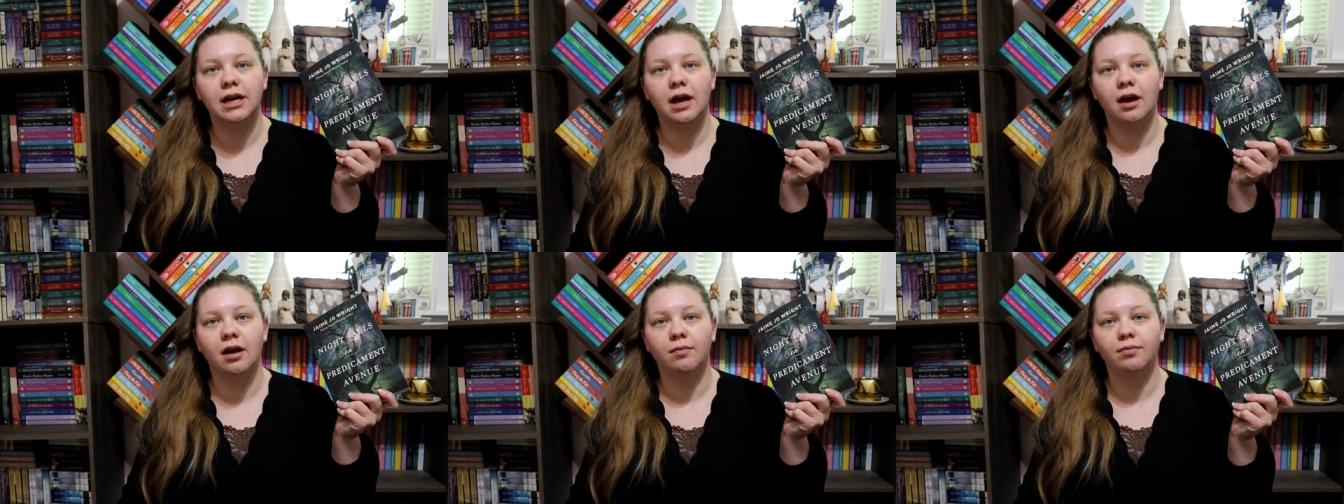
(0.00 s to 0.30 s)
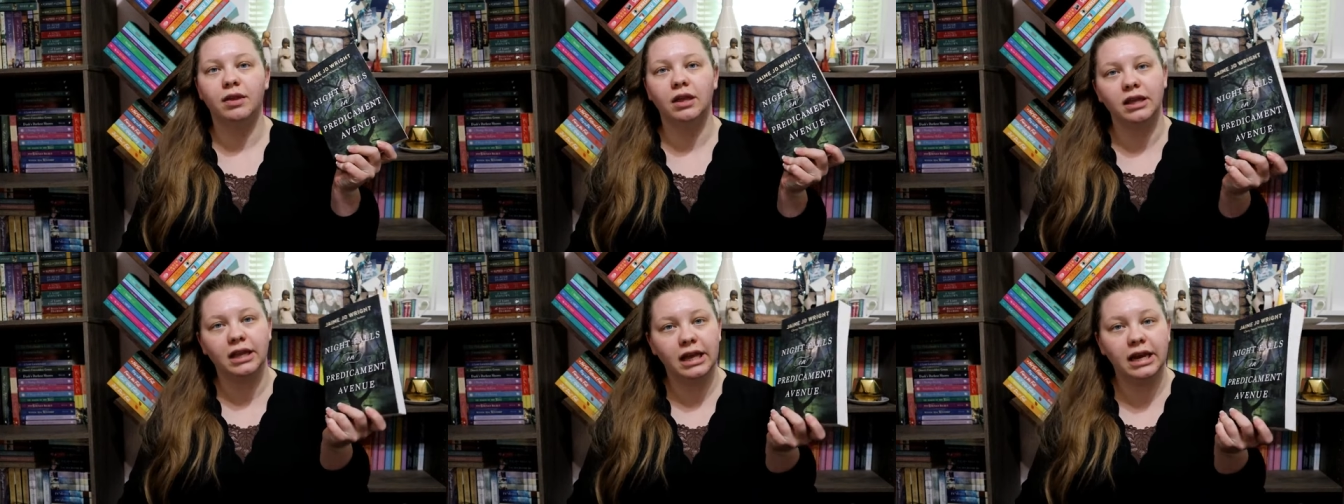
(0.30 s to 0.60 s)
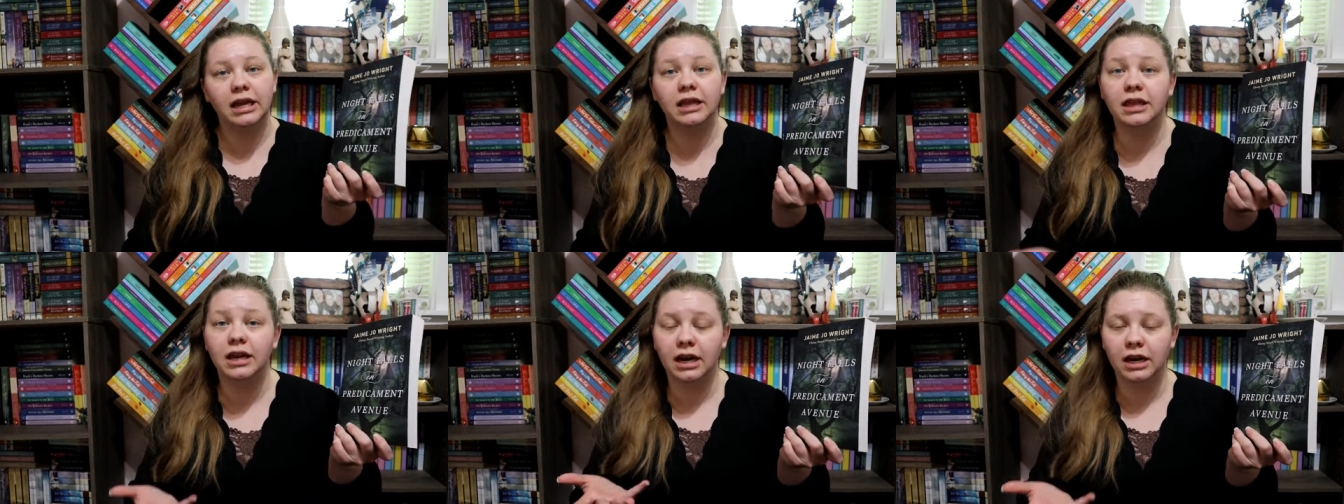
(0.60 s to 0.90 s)
Um, the
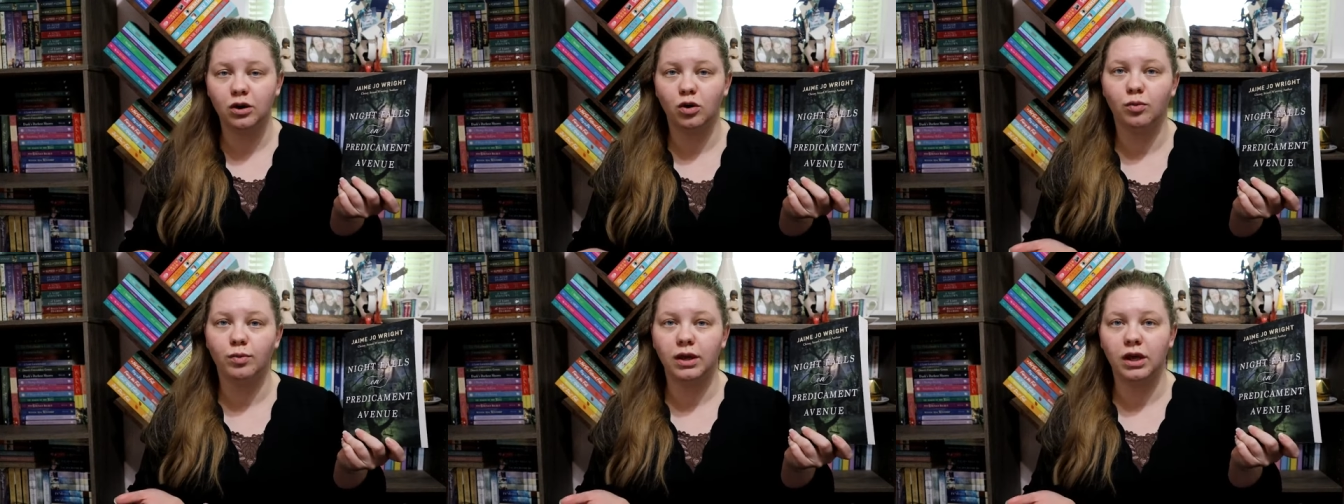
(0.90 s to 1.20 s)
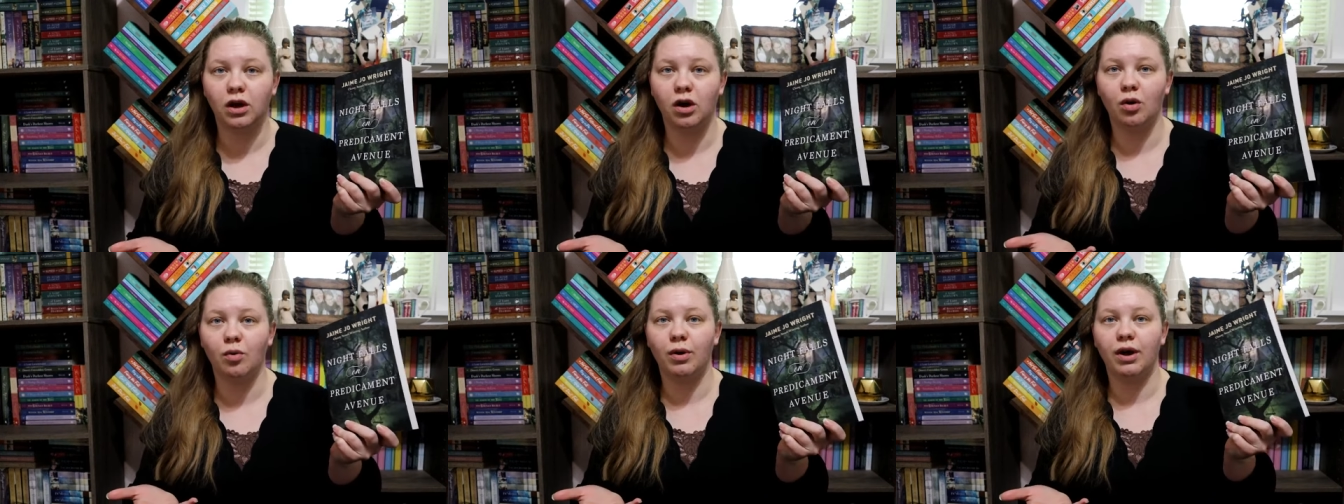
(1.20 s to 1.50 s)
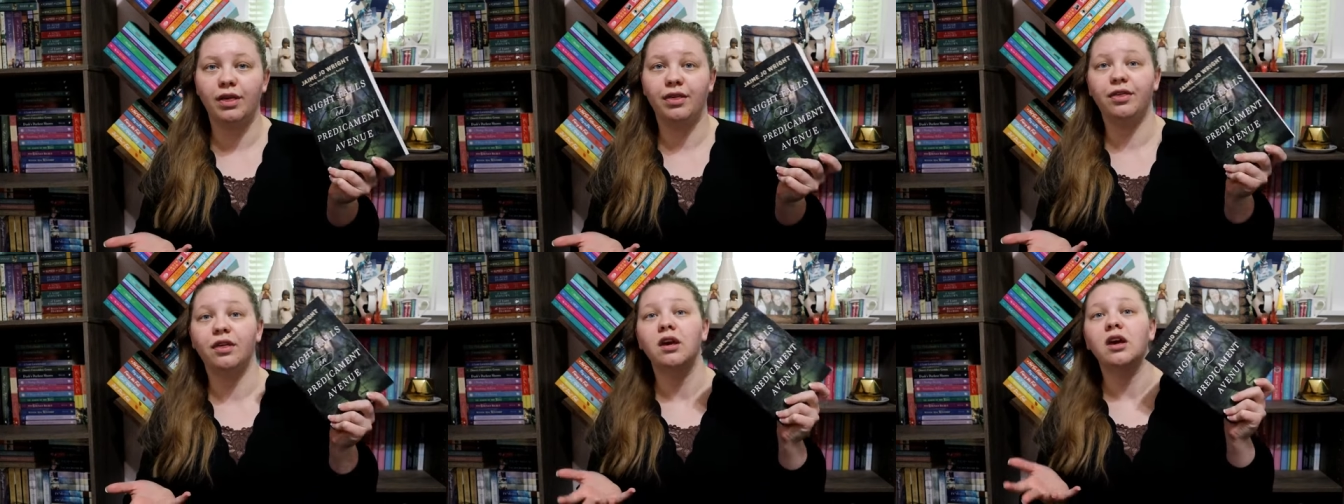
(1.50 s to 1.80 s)
lady that I normally go
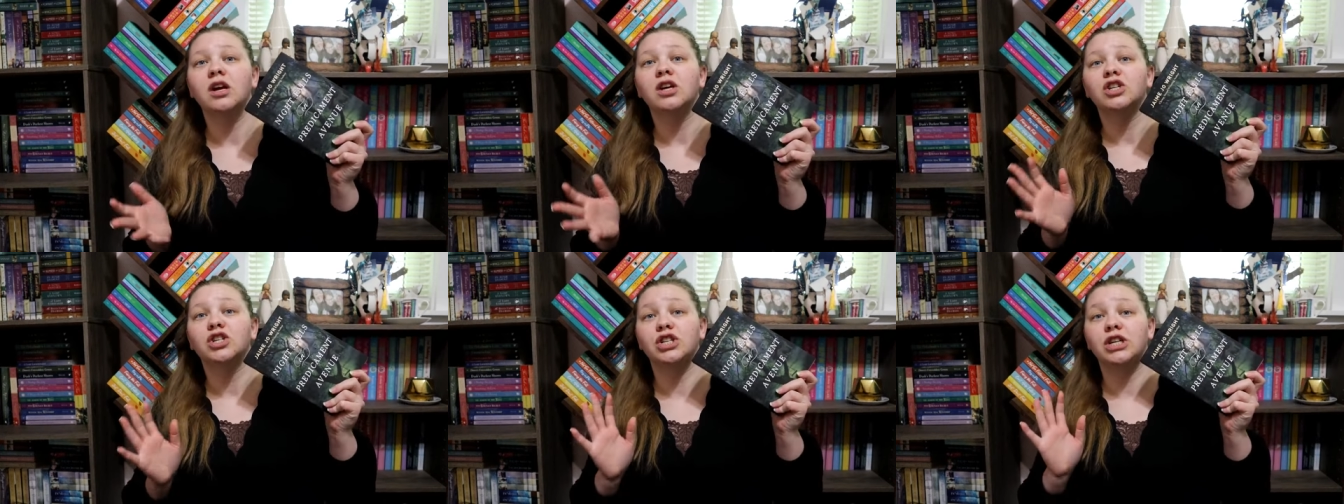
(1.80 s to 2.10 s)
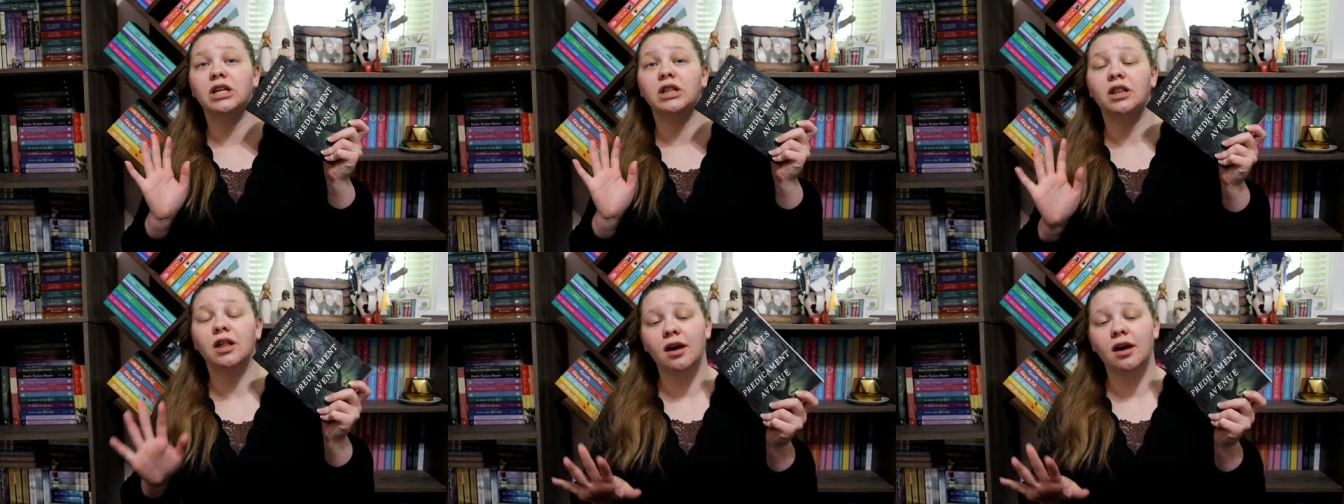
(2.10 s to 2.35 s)
with, she